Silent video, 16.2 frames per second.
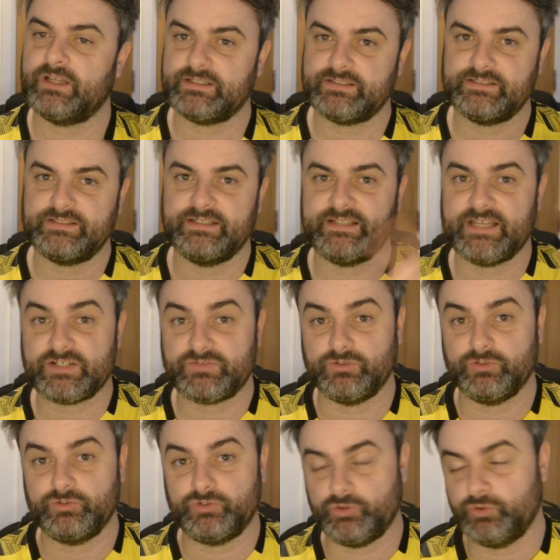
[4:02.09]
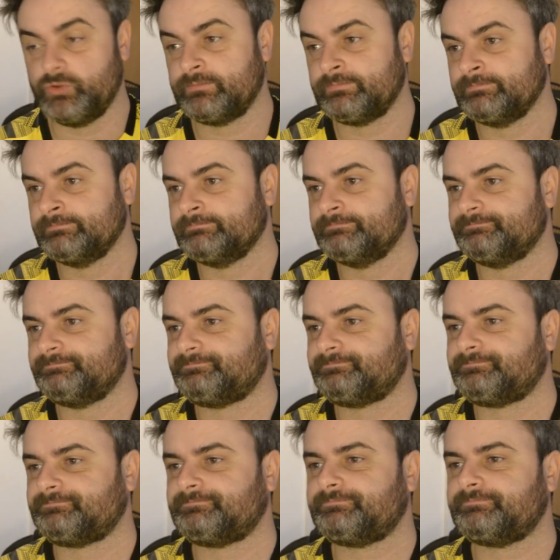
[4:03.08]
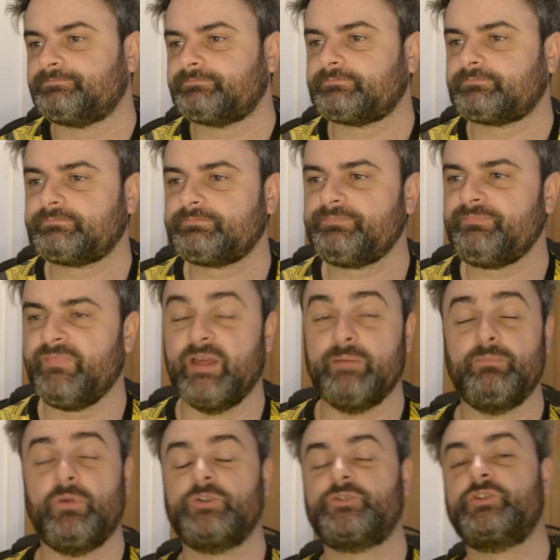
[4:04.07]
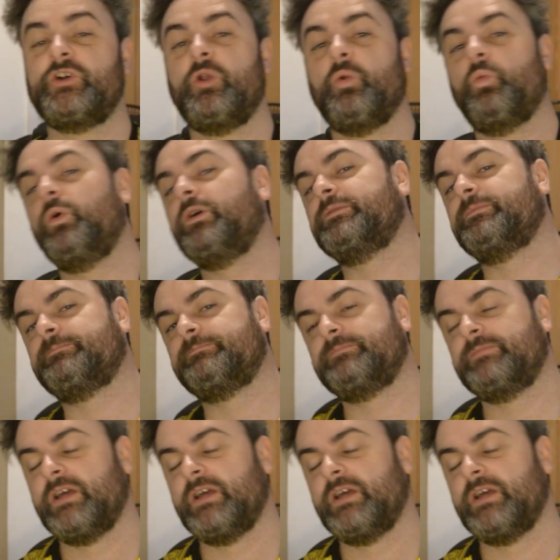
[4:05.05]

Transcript: As I said, Nashville drew and Montreal won.